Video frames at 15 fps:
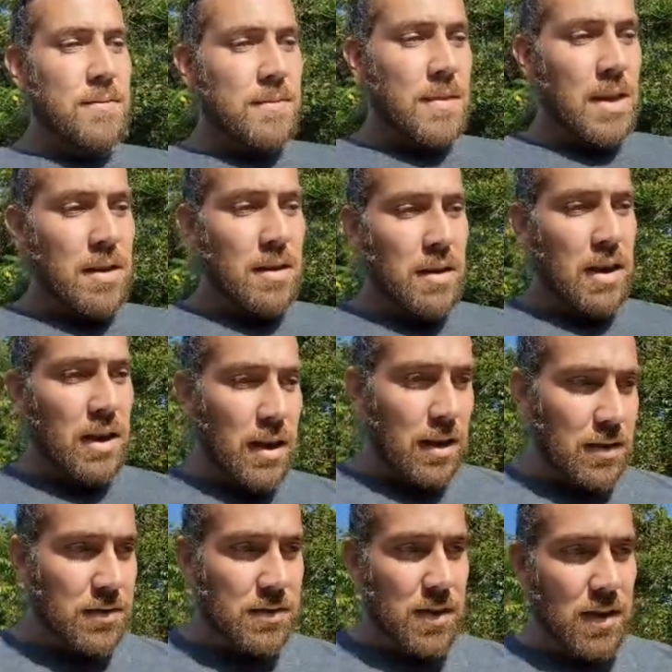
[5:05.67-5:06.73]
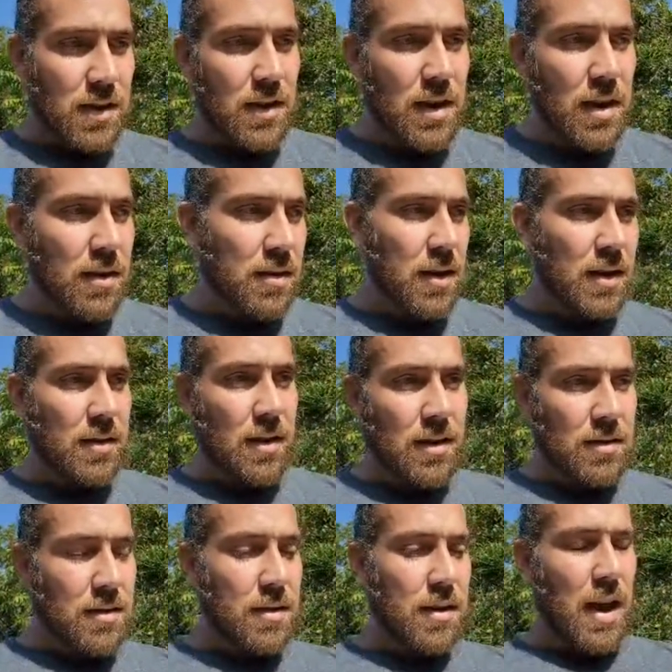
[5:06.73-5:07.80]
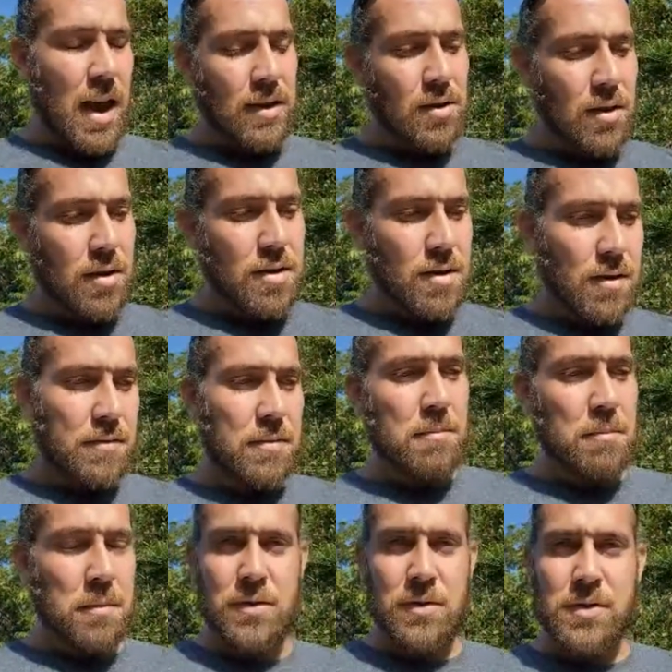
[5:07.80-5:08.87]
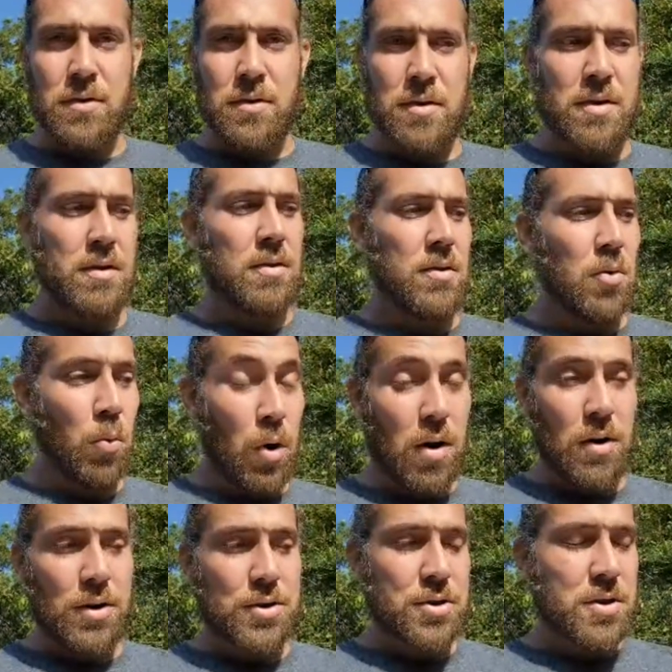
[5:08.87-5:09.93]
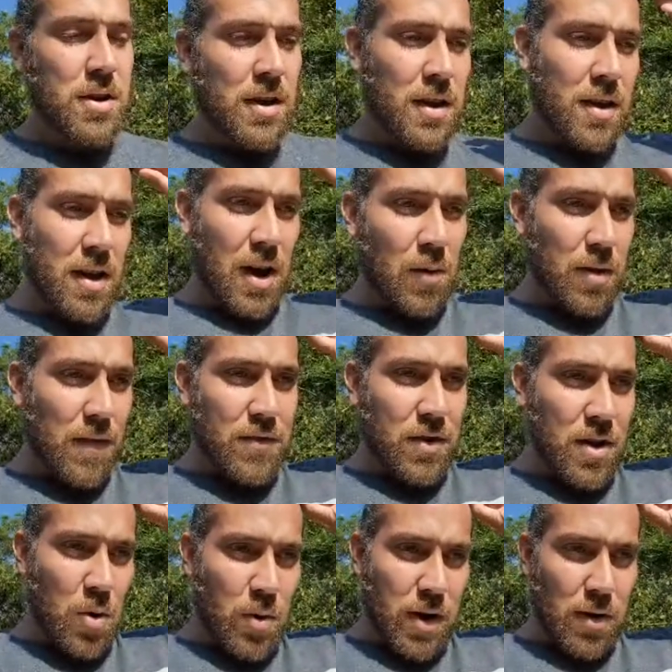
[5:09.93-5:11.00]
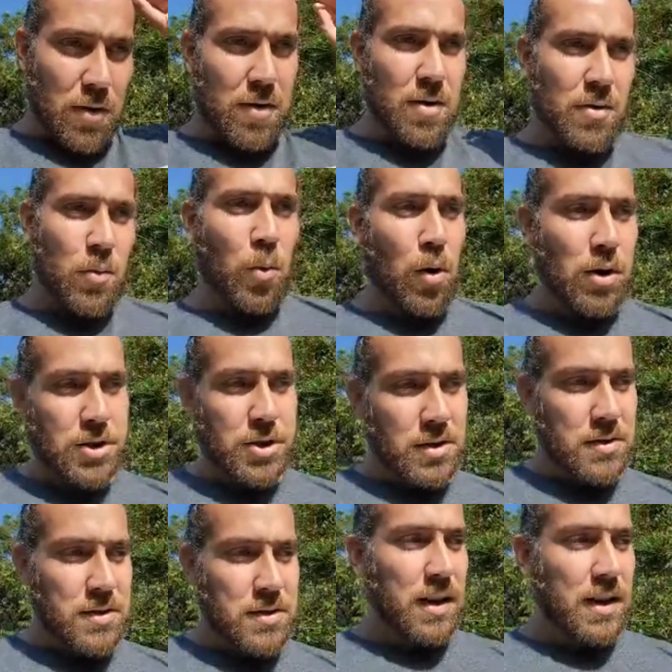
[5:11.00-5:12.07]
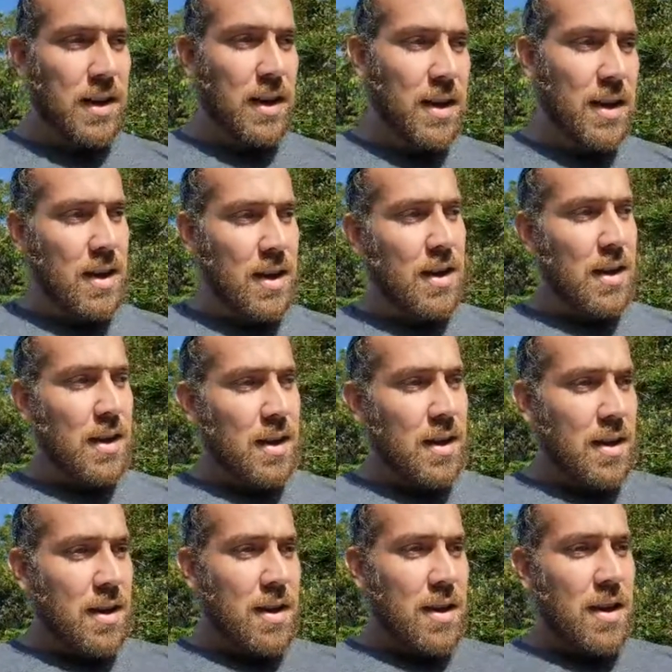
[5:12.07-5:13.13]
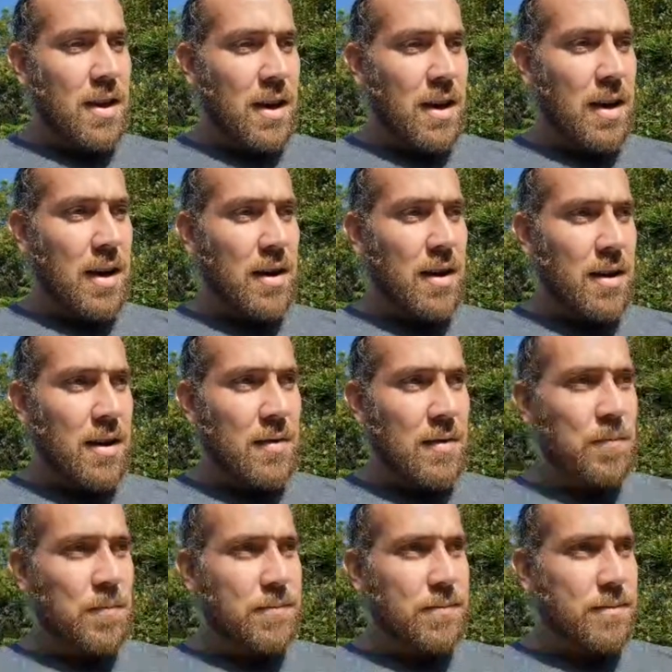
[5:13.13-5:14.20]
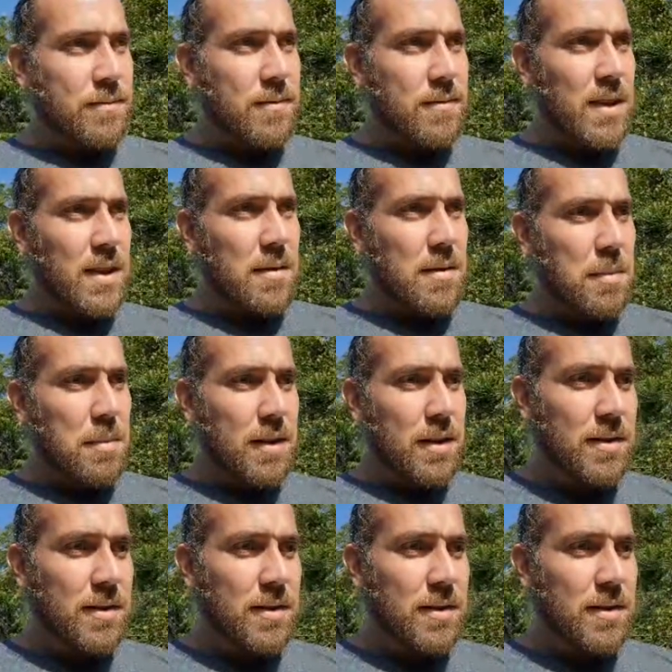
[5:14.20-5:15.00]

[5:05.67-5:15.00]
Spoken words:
he is the handler of Mr. Walsh. I'd love to know where Walsh is today. Uh, but